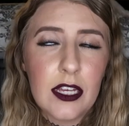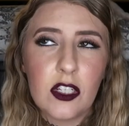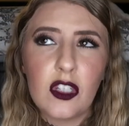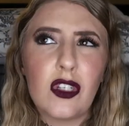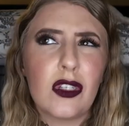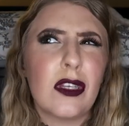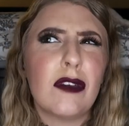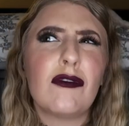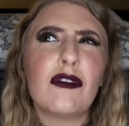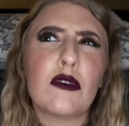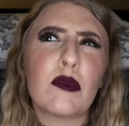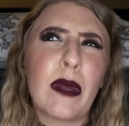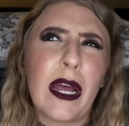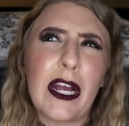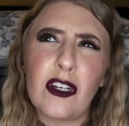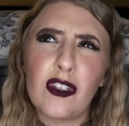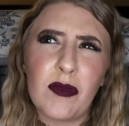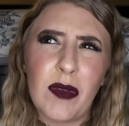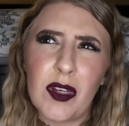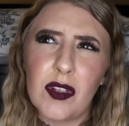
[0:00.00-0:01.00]
She loves
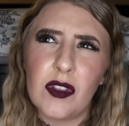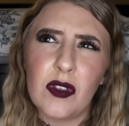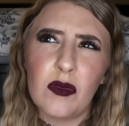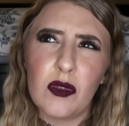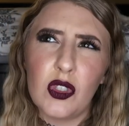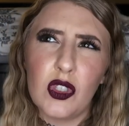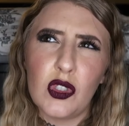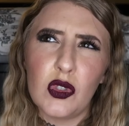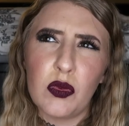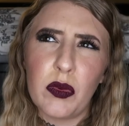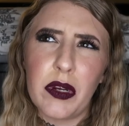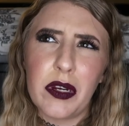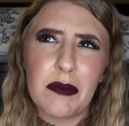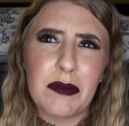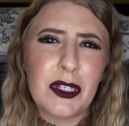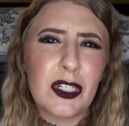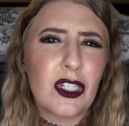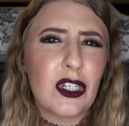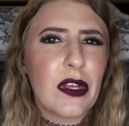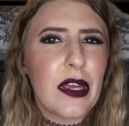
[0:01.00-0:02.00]
Splash Mountain, which is
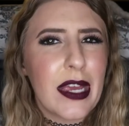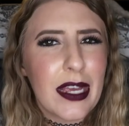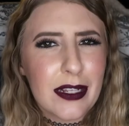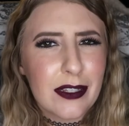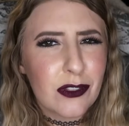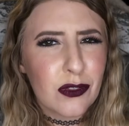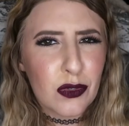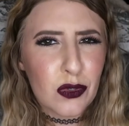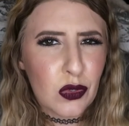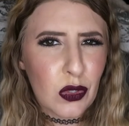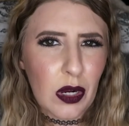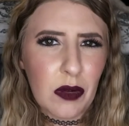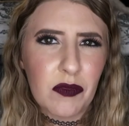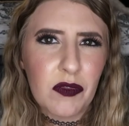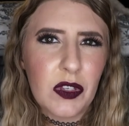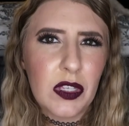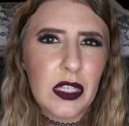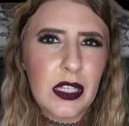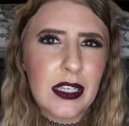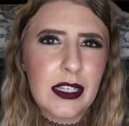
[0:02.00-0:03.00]
weird, but she hates the drop
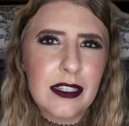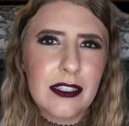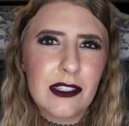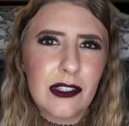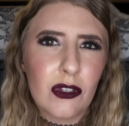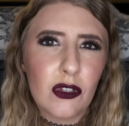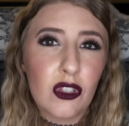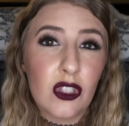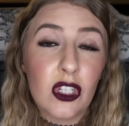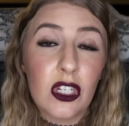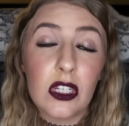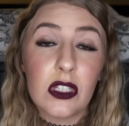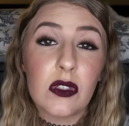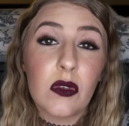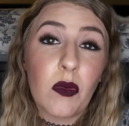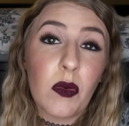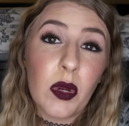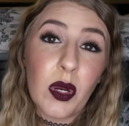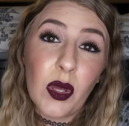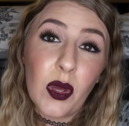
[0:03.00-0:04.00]
feeling, so she
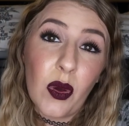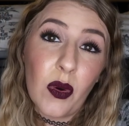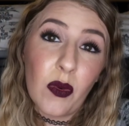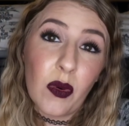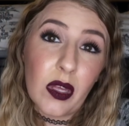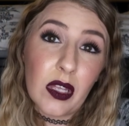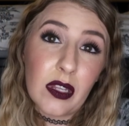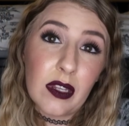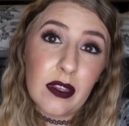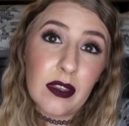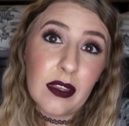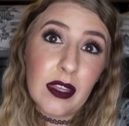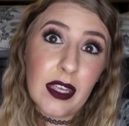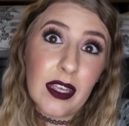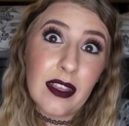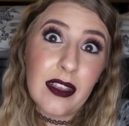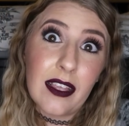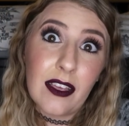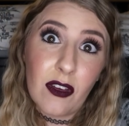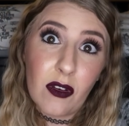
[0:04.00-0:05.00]
doesn't want to go on,
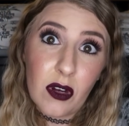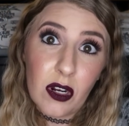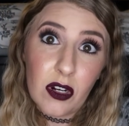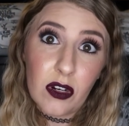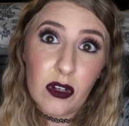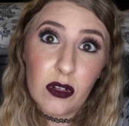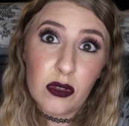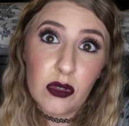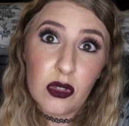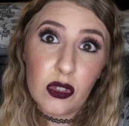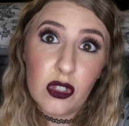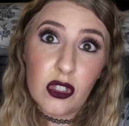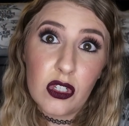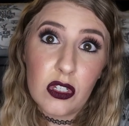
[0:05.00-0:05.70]
like, the Incredicoaster.